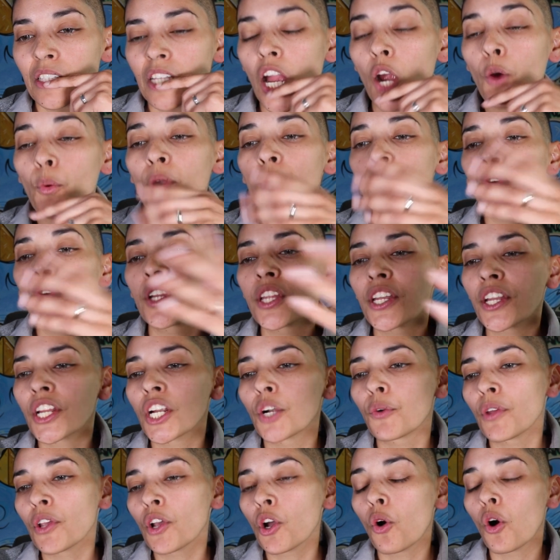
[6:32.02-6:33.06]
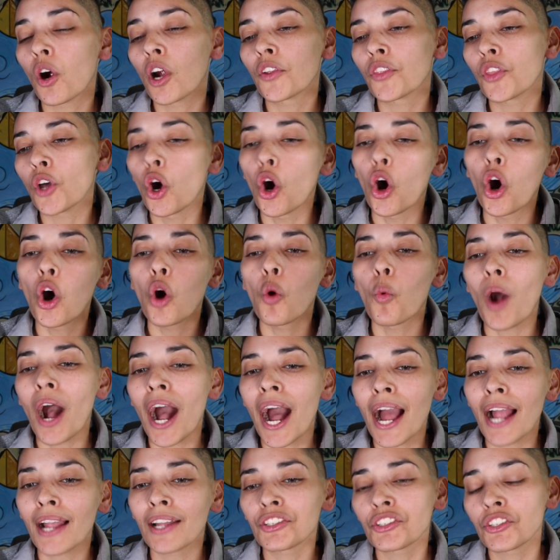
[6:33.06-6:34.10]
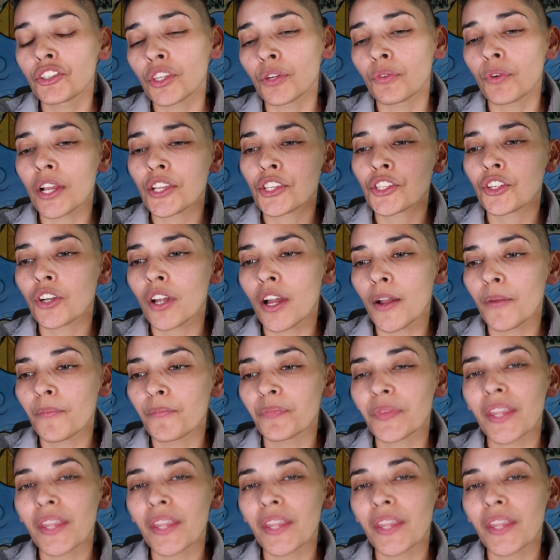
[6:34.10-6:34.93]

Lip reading: Are we really gonna record the whole walk to the restaurant?